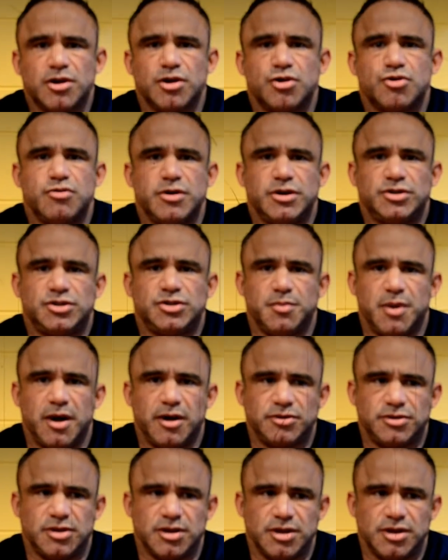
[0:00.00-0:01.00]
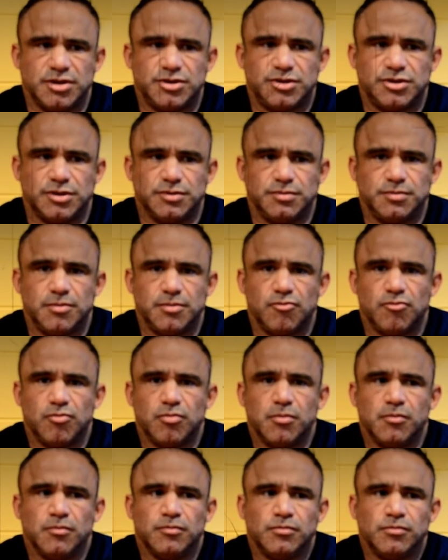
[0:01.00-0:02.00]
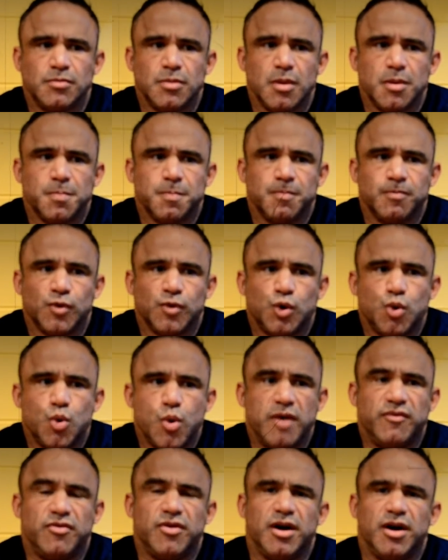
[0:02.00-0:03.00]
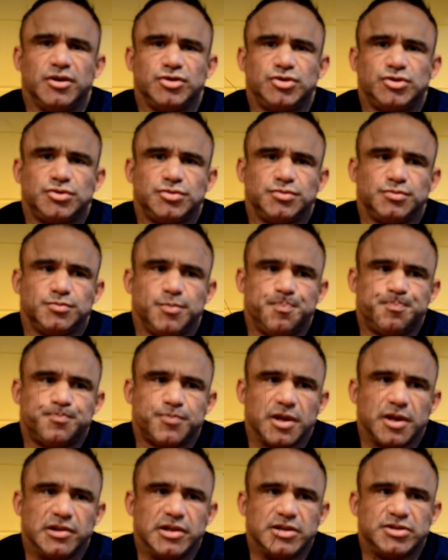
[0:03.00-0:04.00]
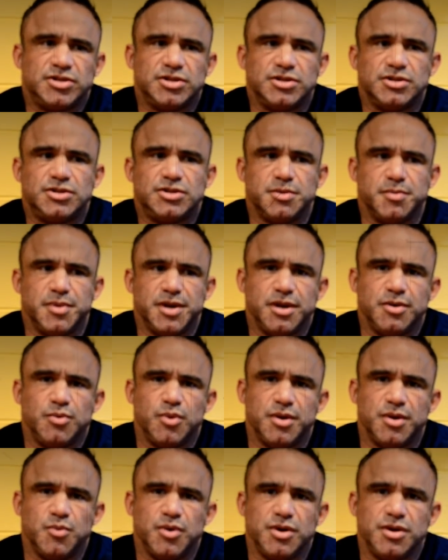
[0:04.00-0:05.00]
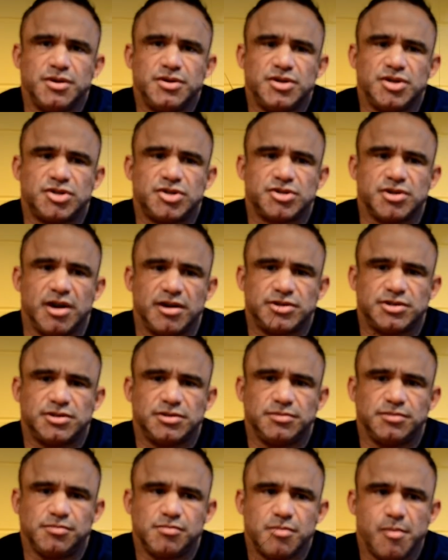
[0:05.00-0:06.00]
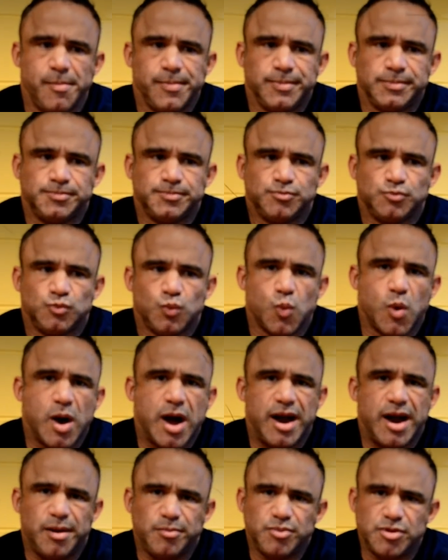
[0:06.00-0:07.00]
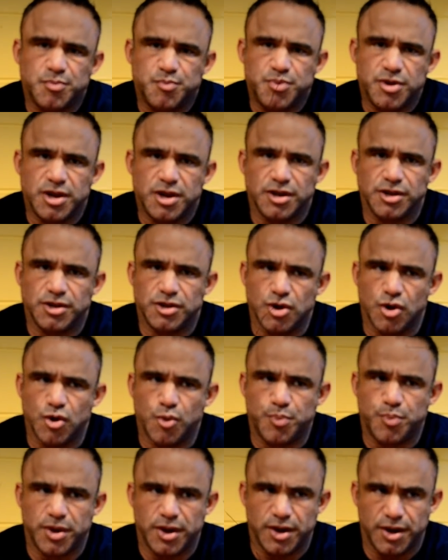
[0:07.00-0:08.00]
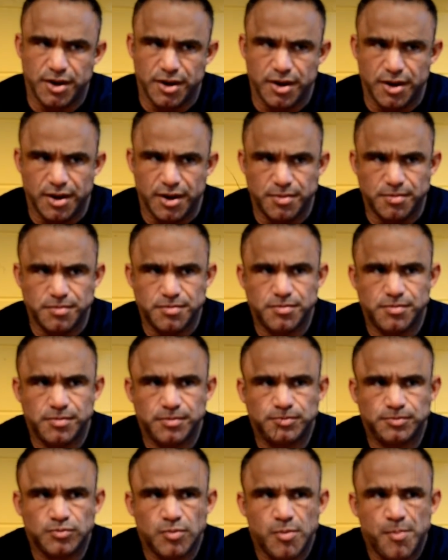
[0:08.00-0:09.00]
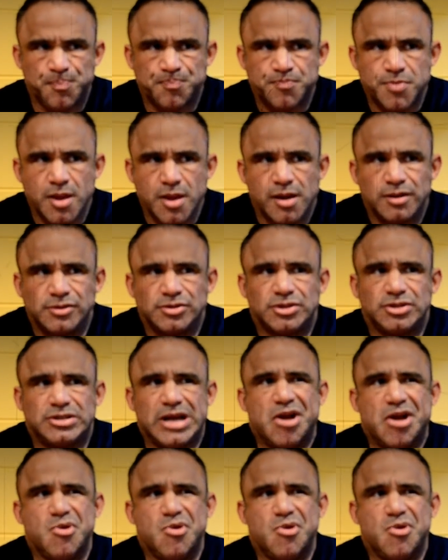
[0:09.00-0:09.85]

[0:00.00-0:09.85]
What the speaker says: Chris about this, and whoever else listened to me when we discussed why I'm competing in the Open. Because I don't